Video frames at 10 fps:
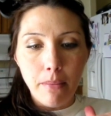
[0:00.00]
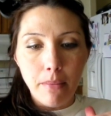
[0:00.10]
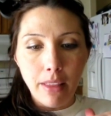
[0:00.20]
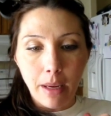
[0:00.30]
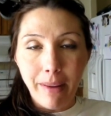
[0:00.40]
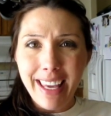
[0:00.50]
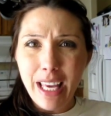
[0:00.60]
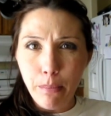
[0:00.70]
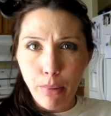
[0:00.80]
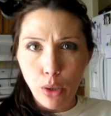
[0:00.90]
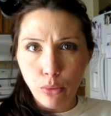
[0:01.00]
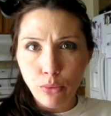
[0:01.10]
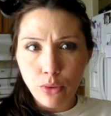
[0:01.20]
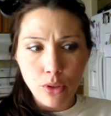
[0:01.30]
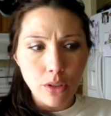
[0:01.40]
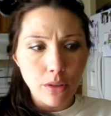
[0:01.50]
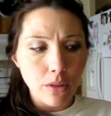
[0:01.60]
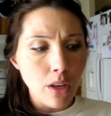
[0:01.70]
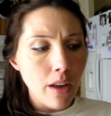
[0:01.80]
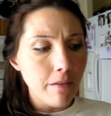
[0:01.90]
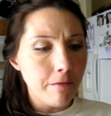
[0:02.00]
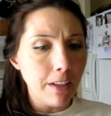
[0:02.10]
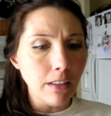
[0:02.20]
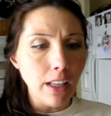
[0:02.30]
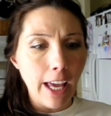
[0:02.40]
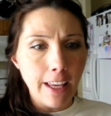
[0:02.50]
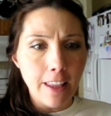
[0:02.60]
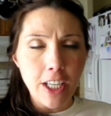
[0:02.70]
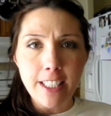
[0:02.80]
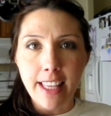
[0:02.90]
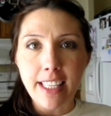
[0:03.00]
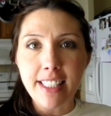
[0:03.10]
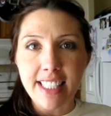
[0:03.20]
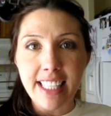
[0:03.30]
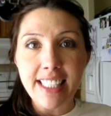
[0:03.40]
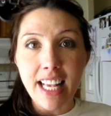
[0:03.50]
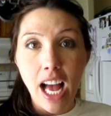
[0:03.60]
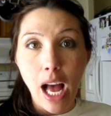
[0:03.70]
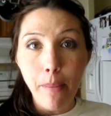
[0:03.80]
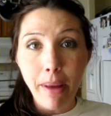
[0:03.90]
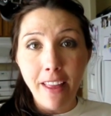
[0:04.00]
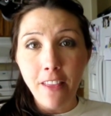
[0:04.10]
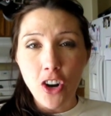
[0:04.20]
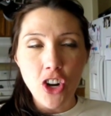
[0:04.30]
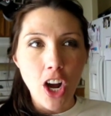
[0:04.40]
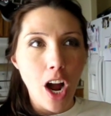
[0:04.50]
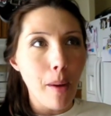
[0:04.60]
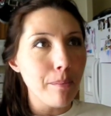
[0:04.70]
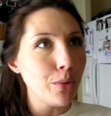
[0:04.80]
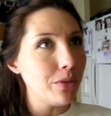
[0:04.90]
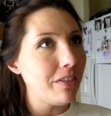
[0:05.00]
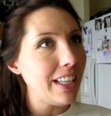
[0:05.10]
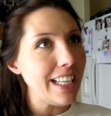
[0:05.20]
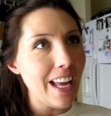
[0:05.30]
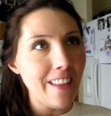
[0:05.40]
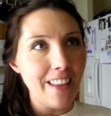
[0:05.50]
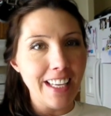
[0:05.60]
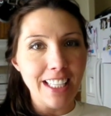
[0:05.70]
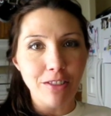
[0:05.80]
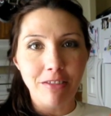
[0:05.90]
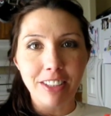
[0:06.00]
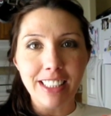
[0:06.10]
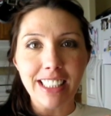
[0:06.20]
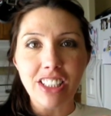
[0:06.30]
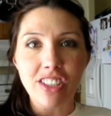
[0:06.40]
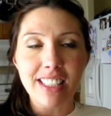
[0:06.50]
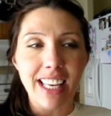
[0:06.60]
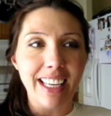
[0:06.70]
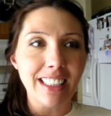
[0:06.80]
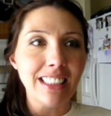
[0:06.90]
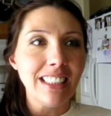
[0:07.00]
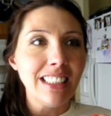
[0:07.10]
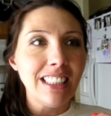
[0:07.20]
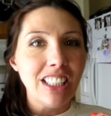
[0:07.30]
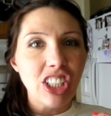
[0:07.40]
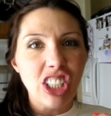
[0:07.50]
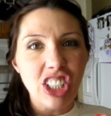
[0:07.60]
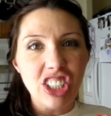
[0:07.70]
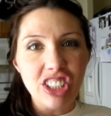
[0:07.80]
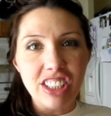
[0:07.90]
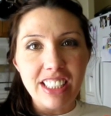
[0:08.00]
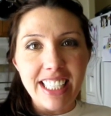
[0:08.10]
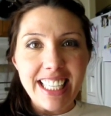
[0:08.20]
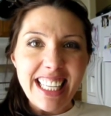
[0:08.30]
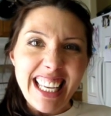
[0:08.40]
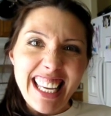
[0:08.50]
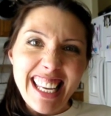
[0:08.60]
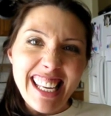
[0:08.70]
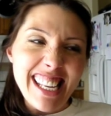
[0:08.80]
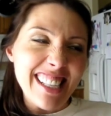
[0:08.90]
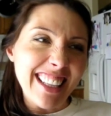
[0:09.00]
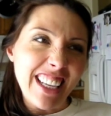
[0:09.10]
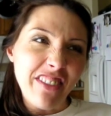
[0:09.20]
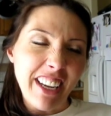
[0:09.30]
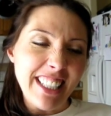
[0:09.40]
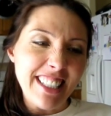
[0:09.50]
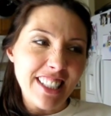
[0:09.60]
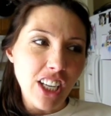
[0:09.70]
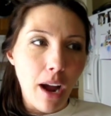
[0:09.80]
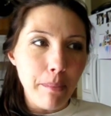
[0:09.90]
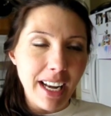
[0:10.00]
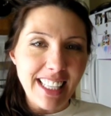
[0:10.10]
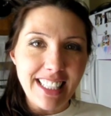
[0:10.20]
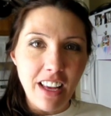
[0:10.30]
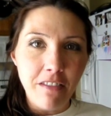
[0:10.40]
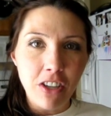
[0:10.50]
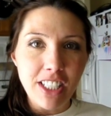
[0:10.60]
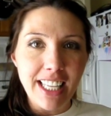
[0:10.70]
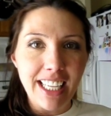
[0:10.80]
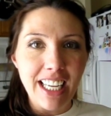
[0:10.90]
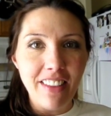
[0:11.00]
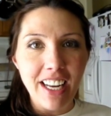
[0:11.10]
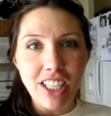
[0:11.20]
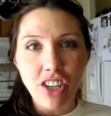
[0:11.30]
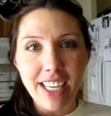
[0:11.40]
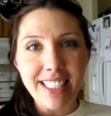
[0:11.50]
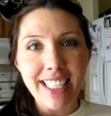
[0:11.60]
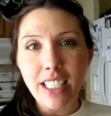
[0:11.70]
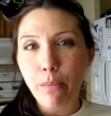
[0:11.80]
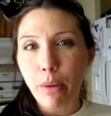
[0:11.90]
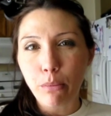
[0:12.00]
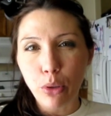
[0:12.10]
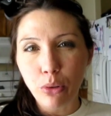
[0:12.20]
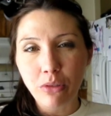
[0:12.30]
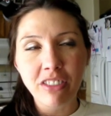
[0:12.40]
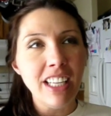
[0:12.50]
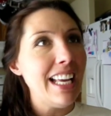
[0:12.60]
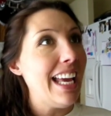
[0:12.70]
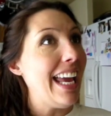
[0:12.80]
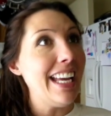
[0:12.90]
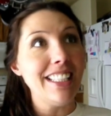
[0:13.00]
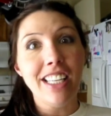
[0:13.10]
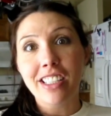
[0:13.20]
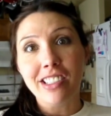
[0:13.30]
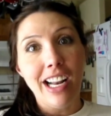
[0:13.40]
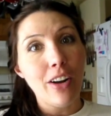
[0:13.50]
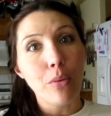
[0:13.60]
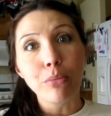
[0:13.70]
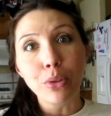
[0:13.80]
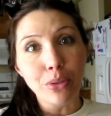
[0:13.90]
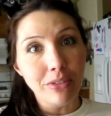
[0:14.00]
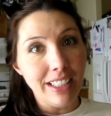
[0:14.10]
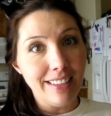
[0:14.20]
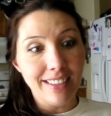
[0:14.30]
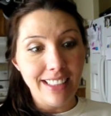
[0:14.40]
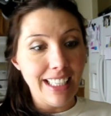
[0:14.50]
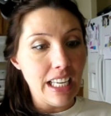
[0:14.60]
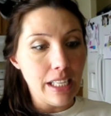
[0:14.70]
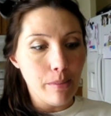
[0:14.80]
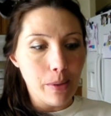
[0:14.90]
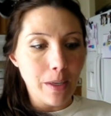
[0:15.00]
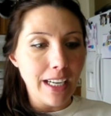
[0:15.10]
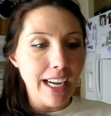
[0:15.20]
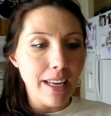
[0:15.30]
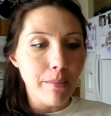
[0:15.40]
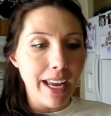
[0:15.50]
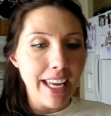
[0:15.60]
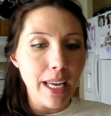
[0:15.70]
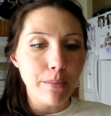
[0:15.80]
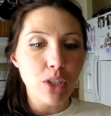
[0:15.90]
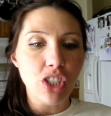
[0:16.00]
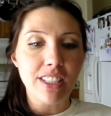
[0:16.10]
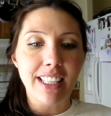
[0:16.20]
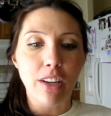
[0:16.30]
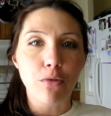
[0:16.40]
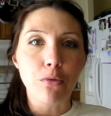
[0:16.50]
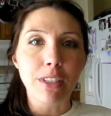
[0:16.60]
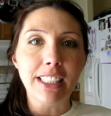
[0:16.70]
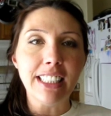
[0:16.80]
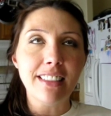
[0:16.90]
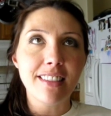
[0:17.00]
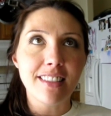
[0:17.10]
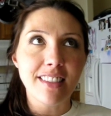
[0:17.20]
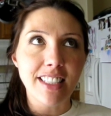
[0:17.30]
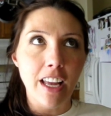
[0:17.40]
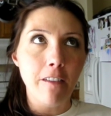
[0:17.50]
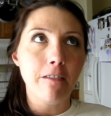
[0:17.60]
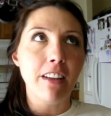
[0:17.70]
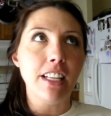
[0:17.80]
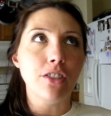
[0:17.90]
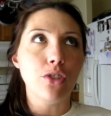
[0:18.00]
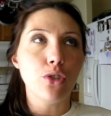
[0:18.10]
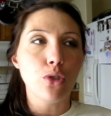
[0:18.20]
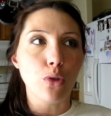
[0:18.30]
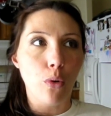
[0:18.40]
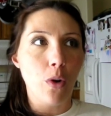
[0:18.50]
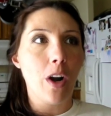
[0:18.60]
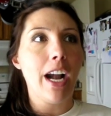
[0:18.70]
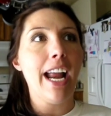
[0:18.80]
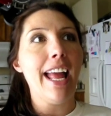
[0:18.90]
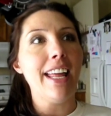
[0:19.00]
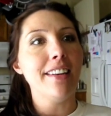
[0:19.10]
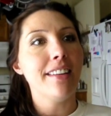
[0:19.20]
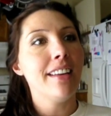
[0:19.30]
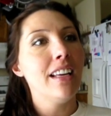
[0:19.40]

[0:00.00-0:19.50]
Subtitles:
hip bones feel like they seize up and they're not moving, and they get really just like creaky, and like if I stop and I sit for a second and then I try to stand up and move, I don't move easily anymore, and my hips just get really stiff and sore, and